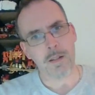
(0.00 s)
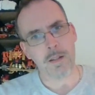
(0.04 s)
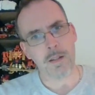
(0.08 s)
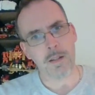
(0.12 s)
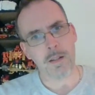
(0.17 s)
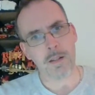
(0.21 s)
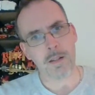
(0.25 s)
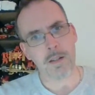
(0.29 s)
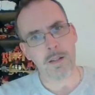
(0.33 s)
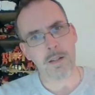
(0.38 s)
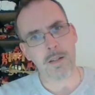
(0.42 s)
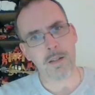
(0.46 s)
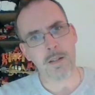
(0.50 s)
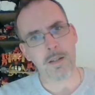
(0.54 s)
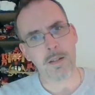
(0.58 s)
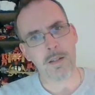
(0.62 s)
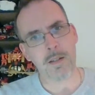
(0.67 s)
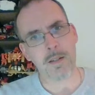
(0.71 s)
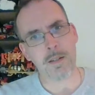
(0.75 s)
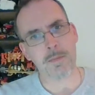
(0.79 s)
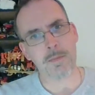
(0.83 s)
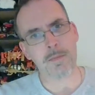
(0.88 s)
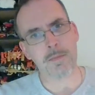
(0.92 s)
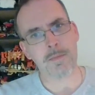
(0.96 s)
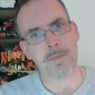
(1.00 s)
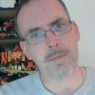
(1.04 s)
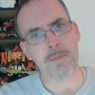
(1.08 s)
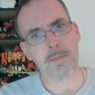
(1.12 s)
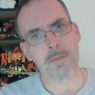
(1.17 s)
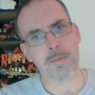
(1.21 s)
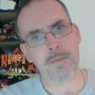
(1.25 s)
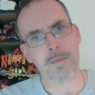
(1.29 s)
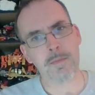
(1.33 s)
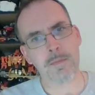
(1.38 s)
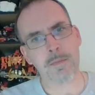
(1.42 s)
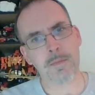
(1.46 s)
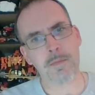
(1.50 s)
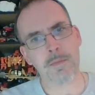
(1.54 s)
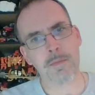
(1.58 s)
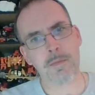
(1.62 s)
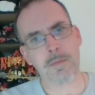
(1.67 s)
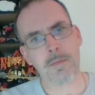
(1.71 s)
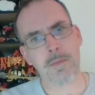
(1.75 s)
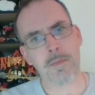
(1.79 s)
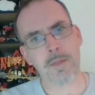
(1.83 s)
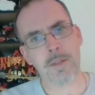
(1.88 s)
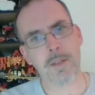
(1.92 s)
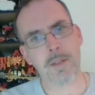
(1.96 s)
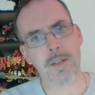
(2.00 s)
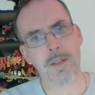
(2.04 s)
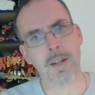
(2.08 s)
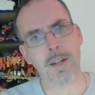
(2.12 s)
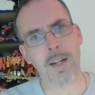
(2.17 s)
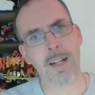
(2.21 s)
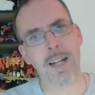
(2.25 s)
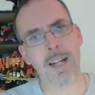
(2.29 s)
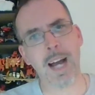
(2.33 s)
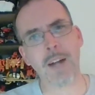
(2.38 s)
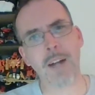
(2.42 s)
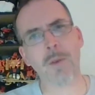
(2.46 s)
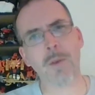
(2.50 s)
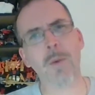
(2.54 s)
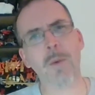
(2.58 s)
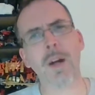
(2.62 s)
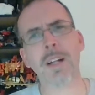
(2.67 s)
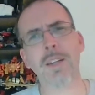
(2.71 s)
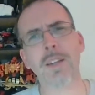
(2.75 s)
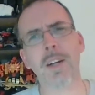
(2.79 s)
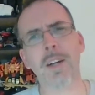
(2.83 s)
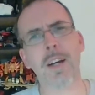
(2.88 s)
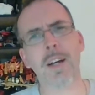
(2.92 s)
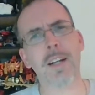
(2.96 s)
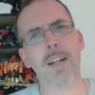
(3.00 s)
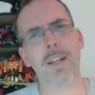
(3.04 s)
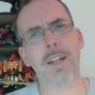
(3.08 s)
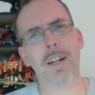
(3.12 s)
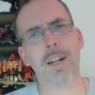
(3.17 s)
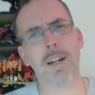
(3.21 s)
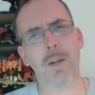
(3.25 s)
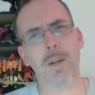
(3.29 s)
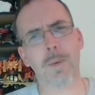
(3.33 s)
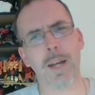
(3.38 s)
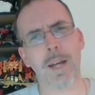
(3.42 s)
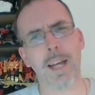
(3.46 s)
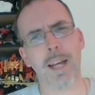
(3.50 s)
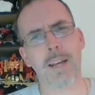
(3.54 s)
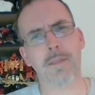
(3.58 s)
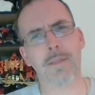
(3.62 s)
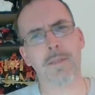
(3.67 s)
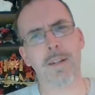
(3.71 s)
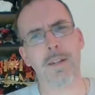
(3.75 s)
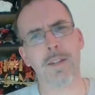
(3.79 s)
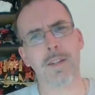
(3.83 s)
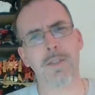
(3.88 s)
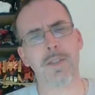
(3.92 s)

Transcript: Titan. I don't want a Titan Tidal Wave.